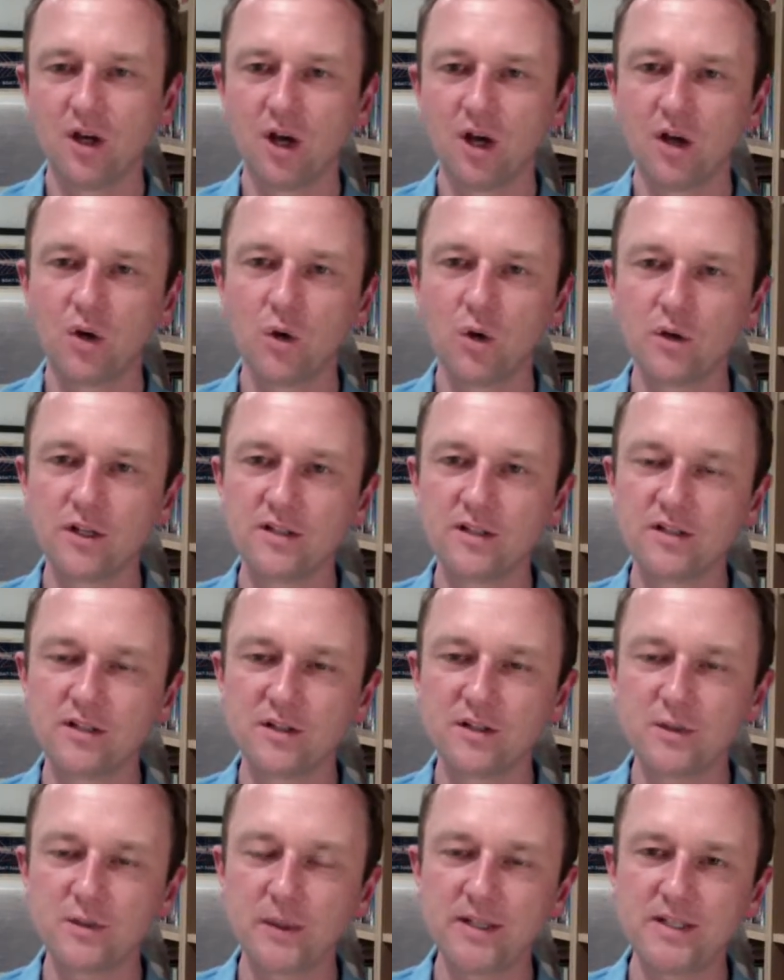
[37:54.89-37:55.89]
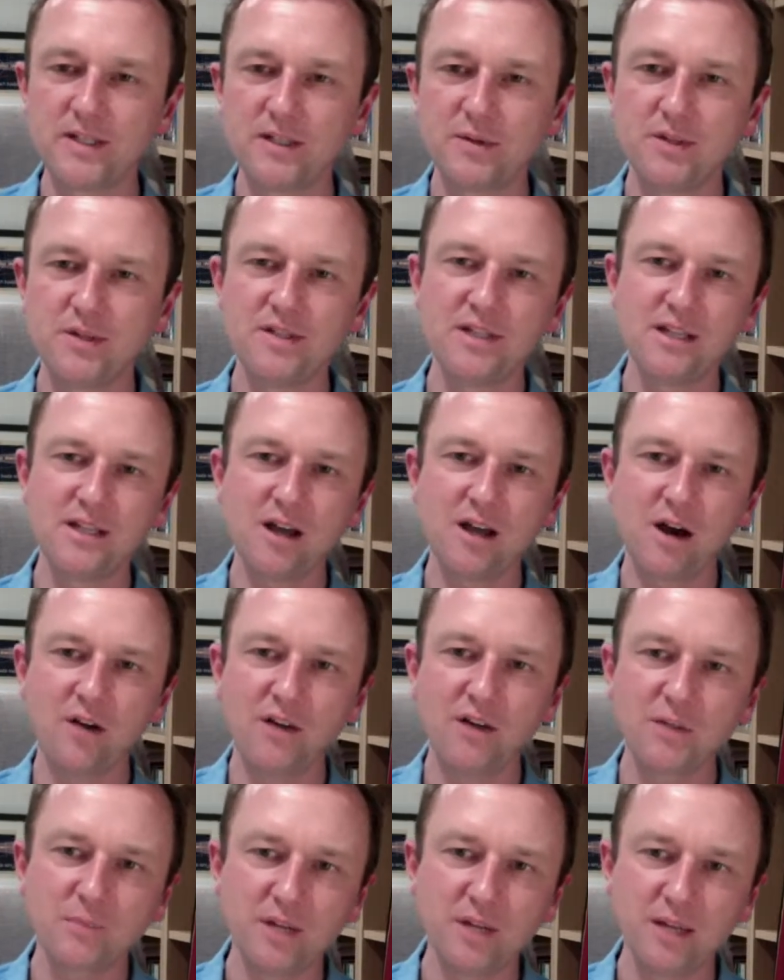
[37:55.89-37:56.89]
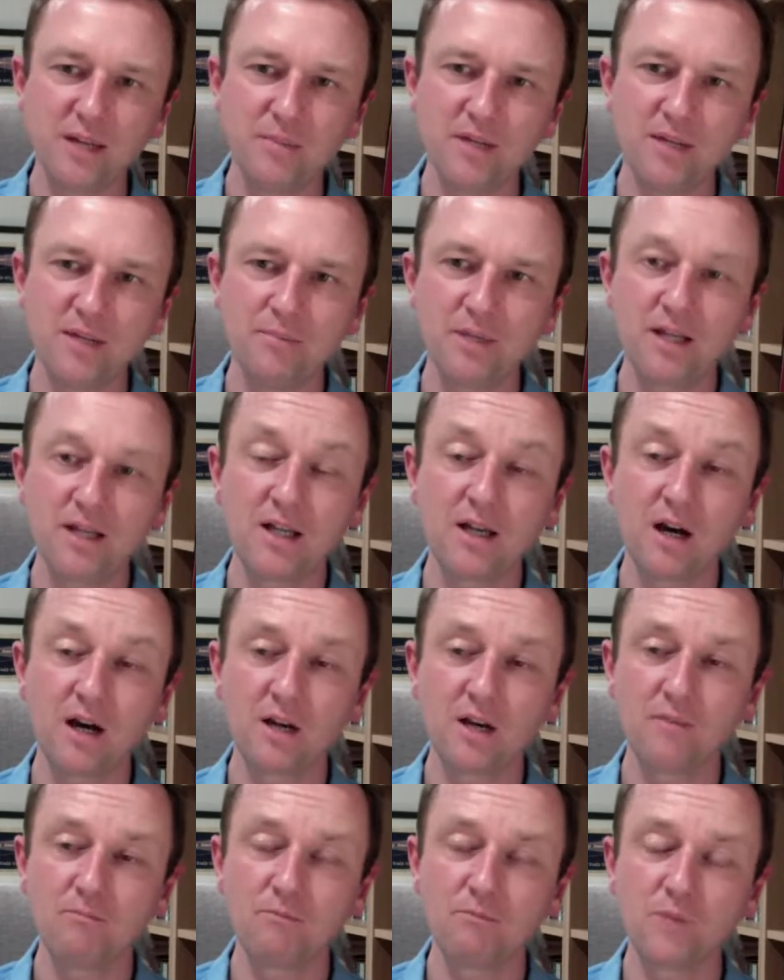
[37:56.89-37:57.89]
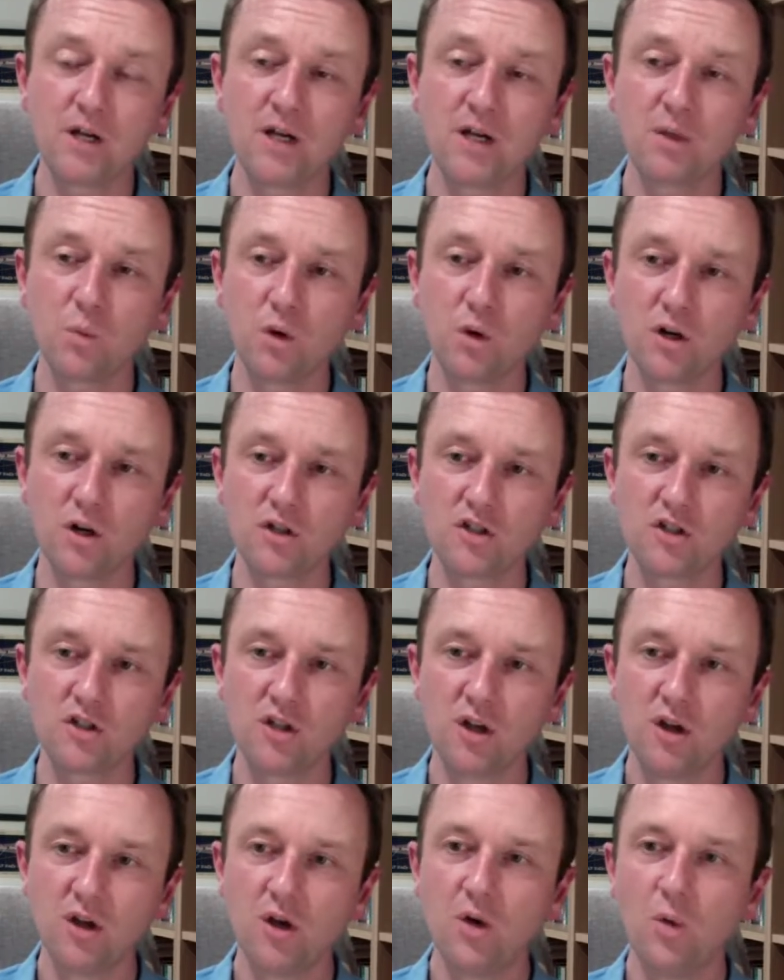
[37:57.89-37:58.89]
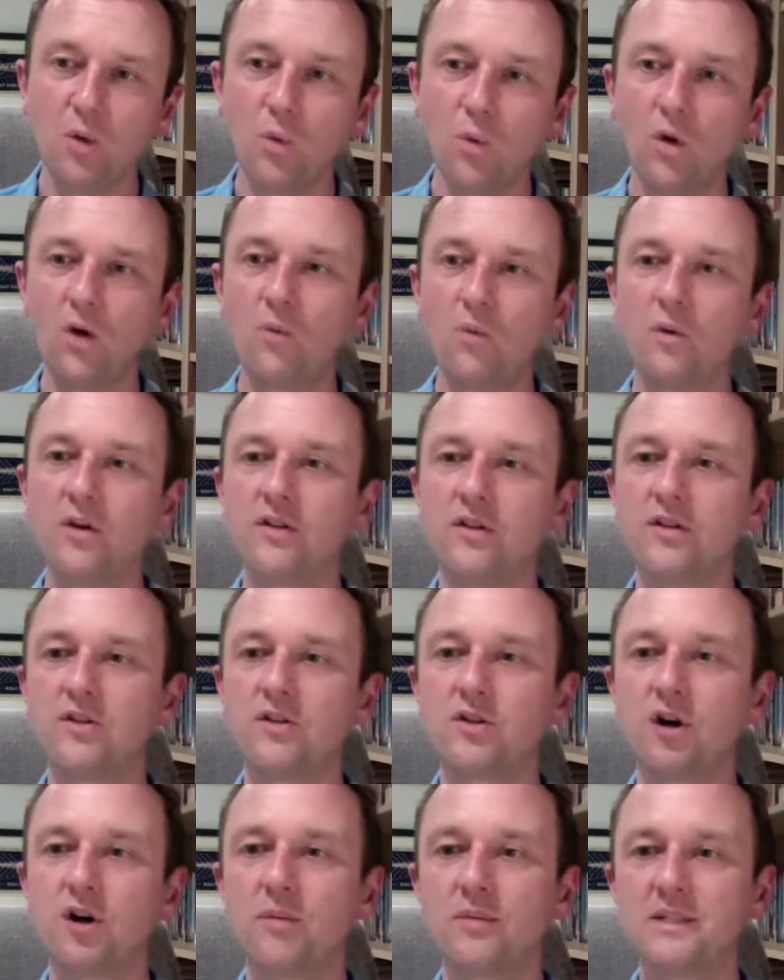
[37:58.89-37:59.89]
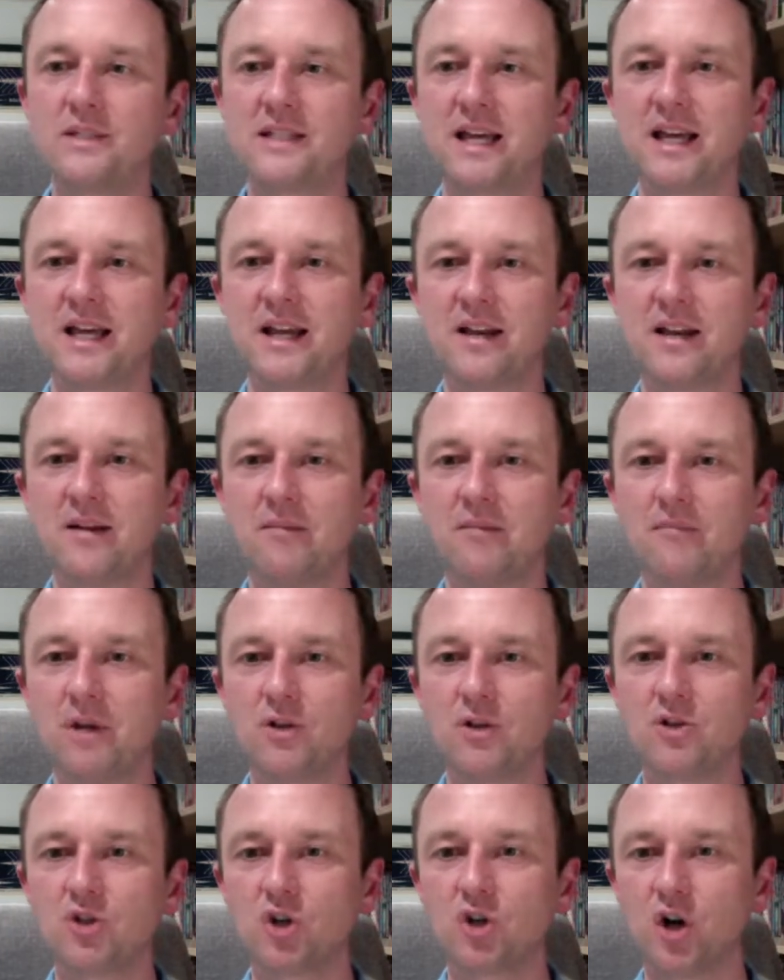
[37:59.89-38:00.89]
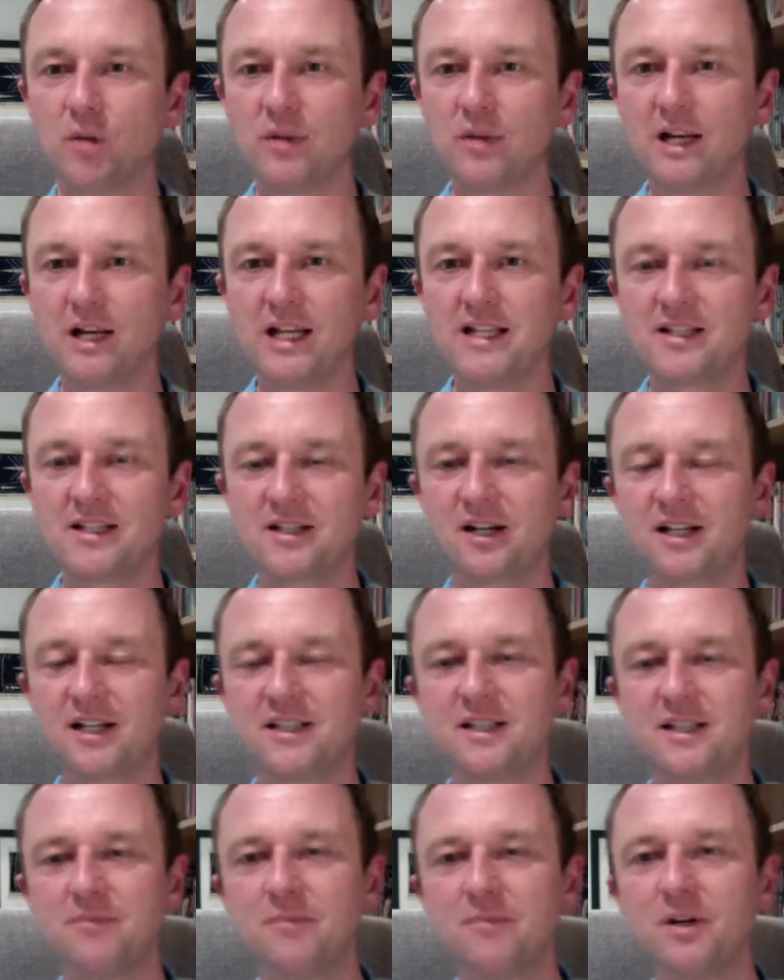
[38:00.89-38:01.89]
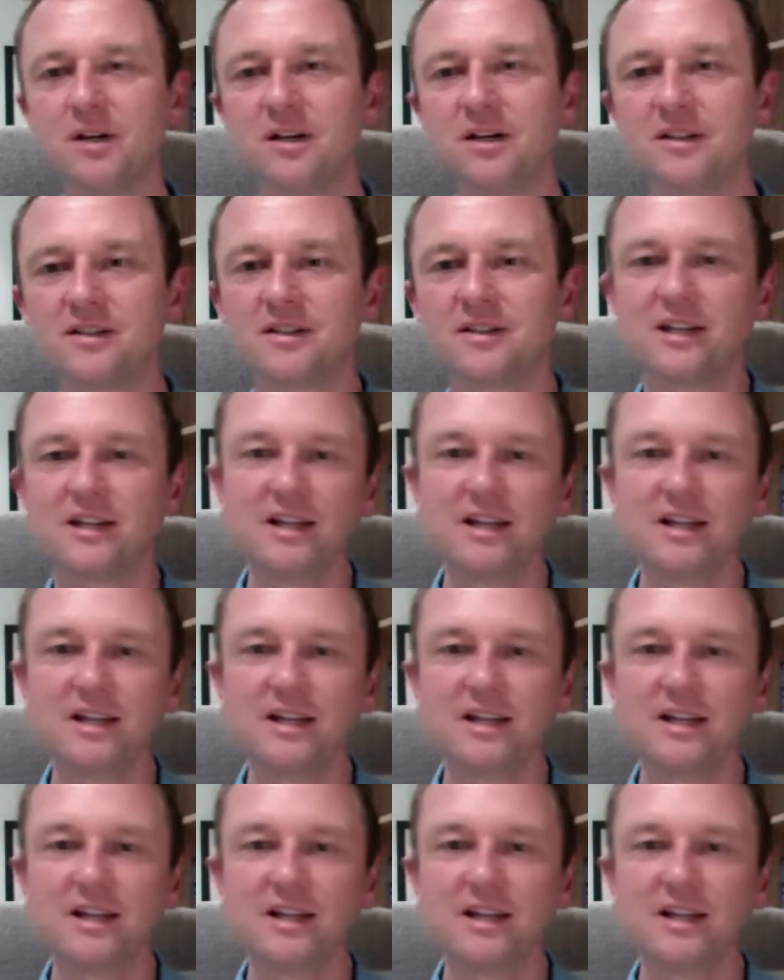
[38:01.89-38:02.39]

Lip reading: According to the 2020 RSPB Big Garden Bird Watch, what were the top 10 most commonly sighted birds